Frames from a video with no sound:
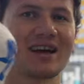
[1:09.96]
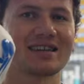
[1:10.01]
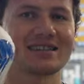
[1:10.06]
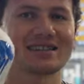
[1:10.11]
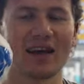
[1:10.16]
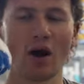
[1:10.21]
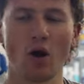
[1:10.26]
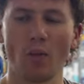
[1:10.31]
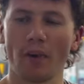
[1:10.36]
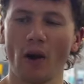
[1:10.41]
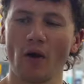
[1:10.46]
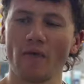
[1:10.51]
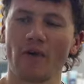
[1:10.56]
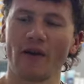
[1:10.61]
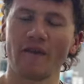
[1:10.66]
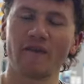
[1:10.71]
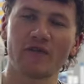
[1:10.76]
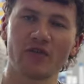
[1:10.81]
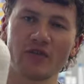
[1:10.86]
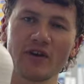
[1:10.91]
I sell both a
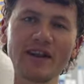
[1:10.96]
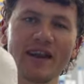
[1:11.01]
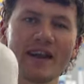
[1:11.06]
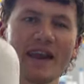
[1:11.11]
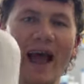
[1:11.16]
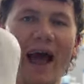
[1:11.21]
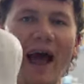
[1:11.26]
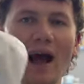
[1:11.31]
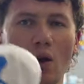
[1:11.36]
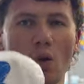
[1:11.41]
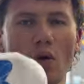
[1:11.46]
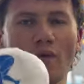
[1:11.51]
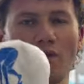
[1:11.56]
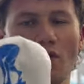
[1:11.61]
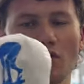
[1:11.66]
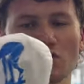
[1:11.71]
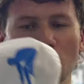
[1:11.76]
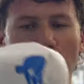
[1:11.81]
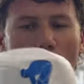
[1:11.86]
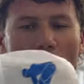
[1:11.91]
3D
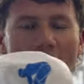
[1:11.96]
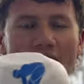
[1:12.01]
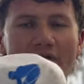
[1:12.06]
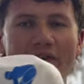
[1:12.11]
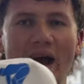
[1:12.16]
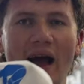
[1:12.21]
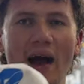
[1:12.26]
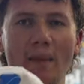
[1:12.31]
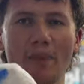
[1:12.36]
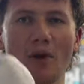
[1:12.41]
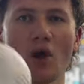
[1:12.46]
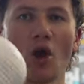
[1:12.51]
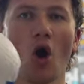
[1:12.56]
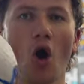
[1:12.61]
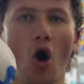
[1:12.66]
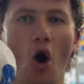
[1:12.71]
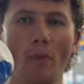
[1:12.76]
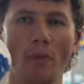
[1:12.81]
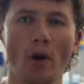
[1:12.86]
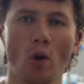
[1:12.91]
Aquaforce Wave cap
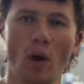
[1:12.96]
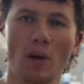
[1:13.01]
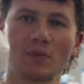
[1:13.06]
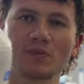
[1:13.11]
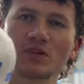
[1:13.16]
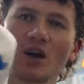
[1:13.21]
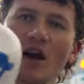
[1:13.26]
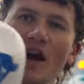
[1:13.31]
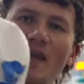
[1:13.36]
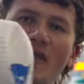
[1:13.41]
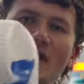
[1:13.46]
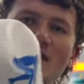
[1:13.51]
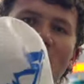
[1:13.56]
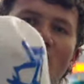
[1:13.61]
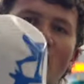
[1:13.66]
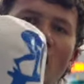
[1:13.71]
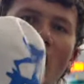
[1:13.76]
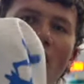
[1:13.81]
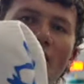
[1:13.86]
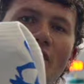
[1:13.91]
on my website in this
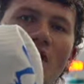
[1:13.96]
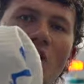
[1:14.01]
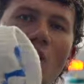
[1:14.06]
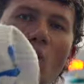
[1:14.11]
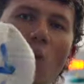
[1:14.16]
lovely